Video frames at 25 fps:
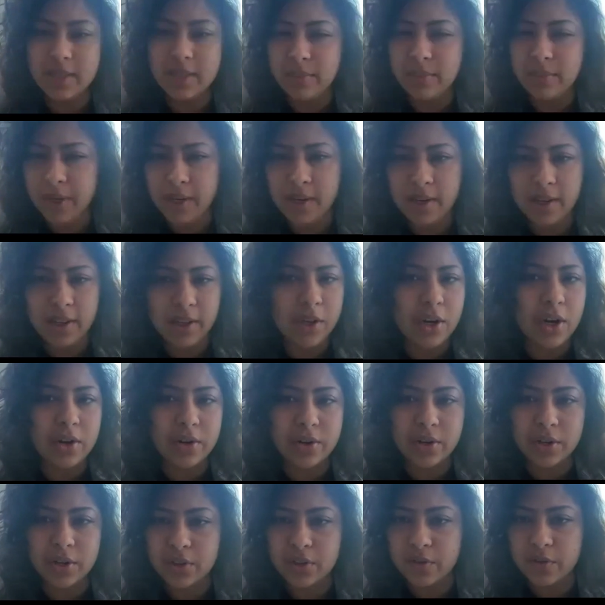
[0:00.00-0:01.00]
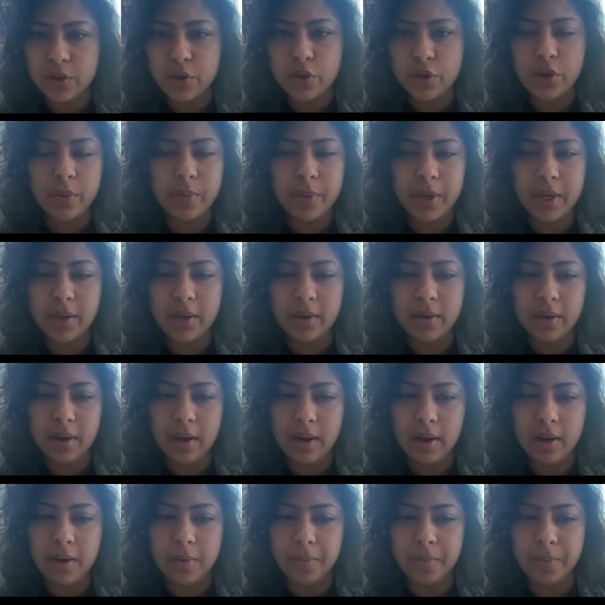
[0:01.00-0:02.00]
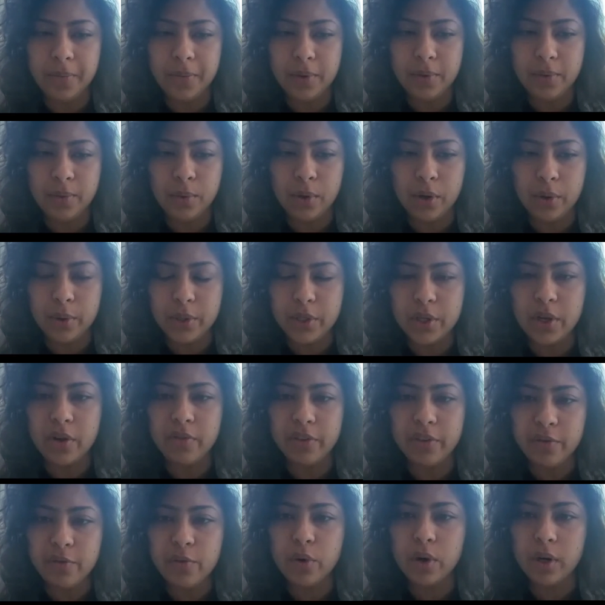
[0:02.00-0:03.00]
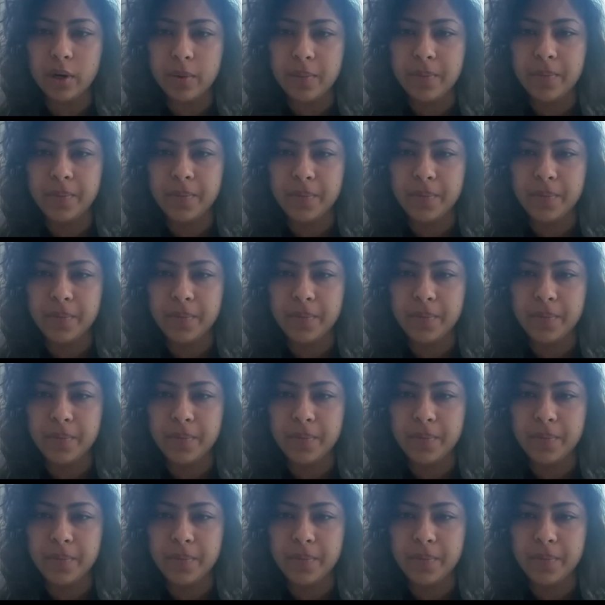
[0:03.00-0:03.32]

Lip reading: it mean in the context of streaming? What are we solving for?